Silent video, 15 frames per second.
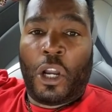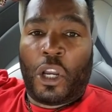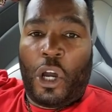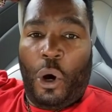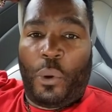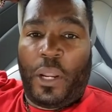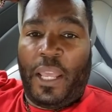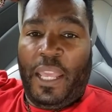
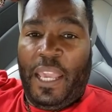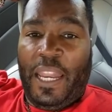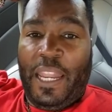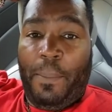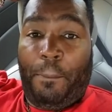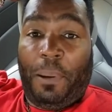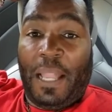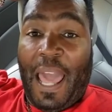Go to
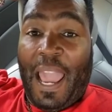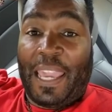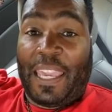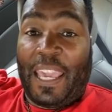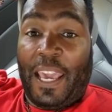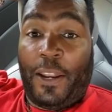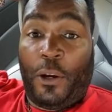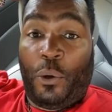any black
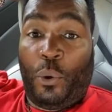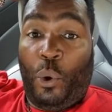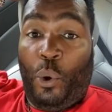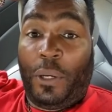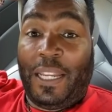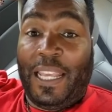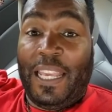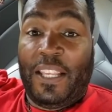ghetto
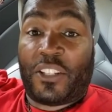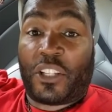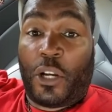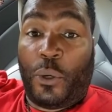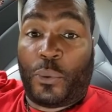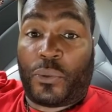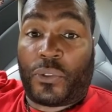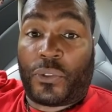on the East
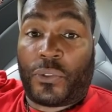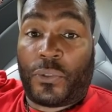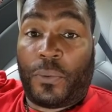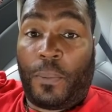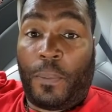Coast.